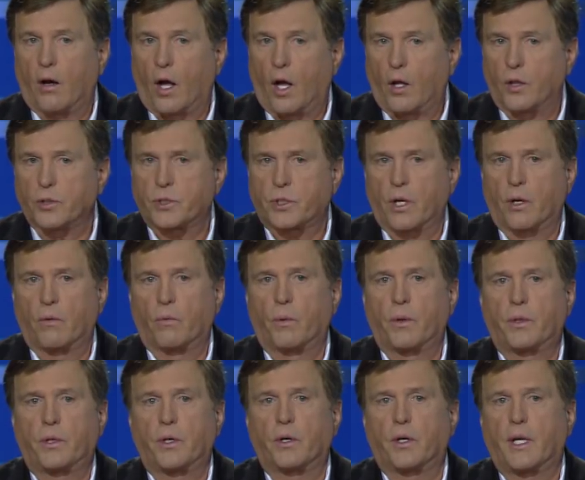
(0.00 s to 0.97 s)
Also,
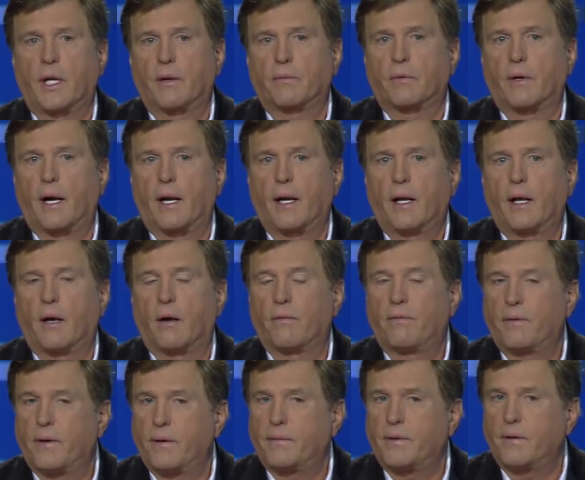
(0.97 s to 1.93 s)
with your gift right now
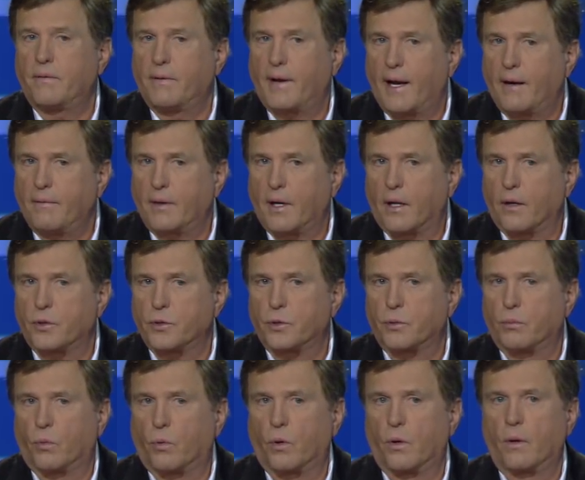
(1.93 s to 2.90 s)
of fifty-five dollars
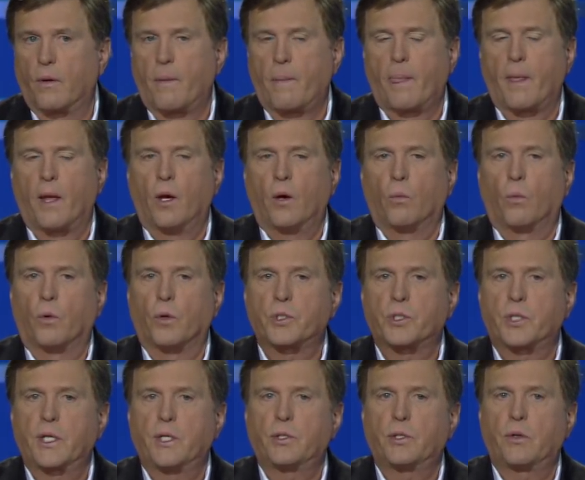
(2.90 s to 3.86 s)
or more, We'll
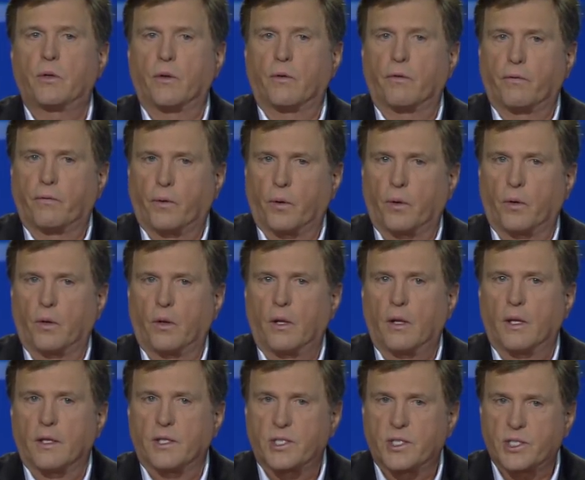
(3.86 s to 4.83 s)
send you the full
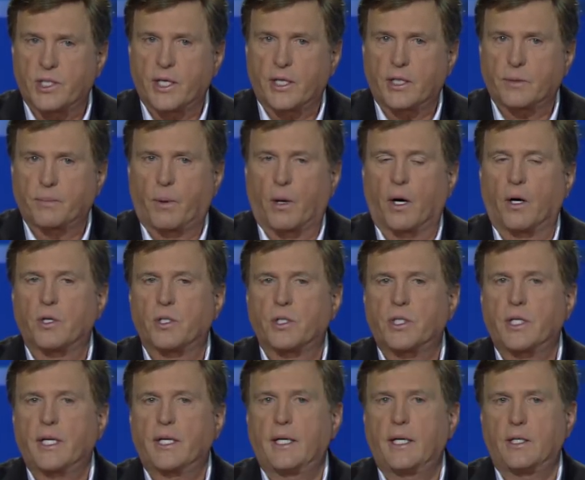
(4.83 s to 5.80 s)
six-part
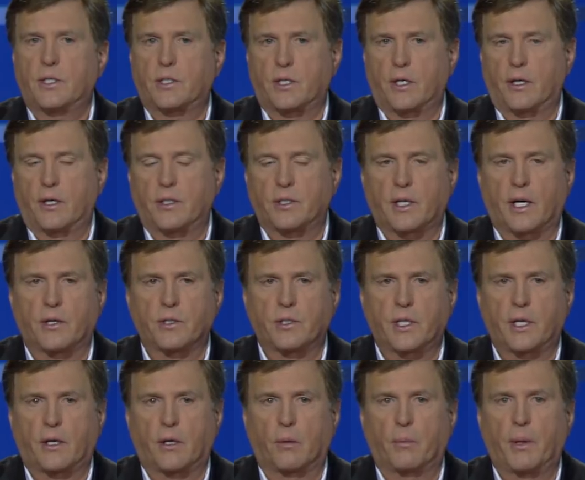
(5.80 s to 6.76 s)
C D series, Our
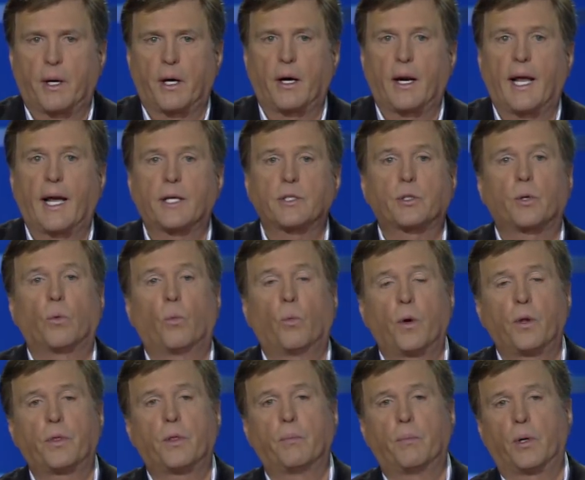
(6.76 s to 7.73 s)
Secret Paradise,
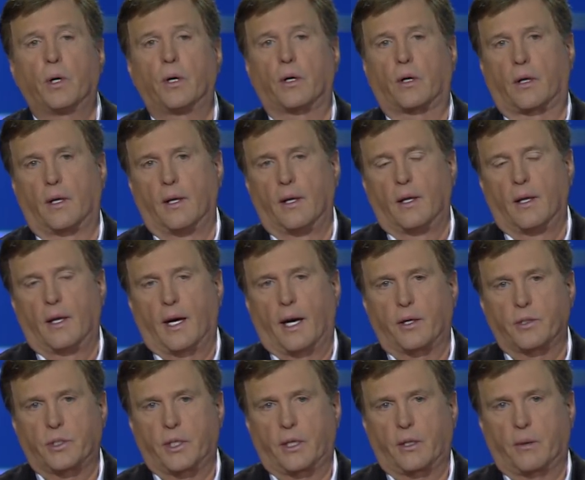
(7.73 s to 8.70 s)
with the book,
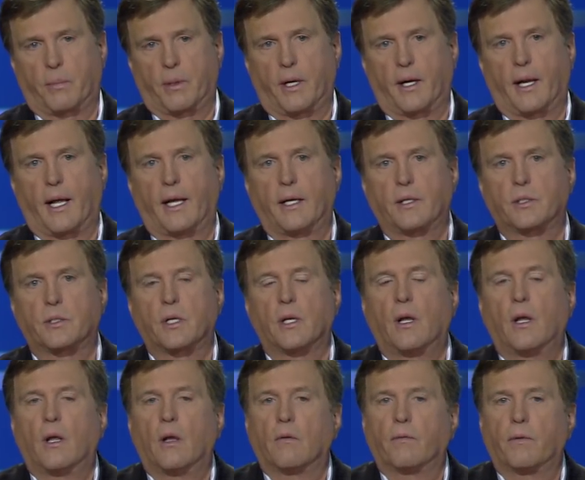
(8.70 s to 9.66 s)
Our Secret Paradise.
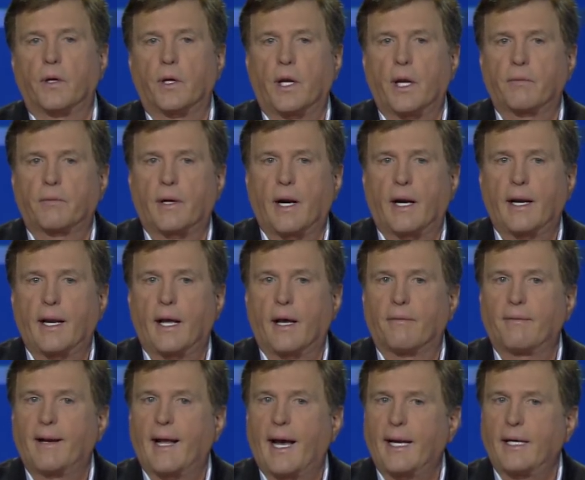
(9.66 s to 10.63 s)
For your gift right now
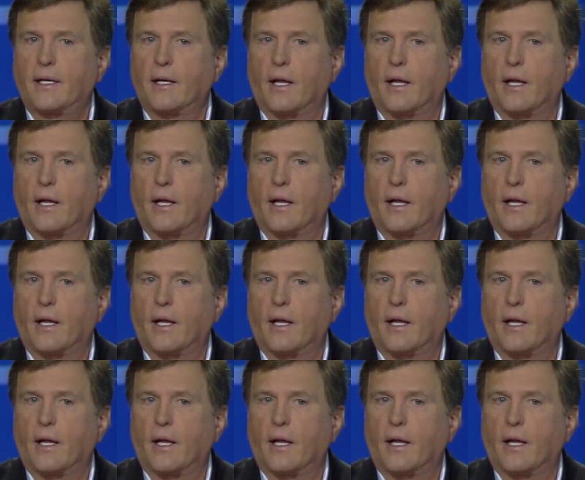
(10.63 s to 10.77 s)
of ninety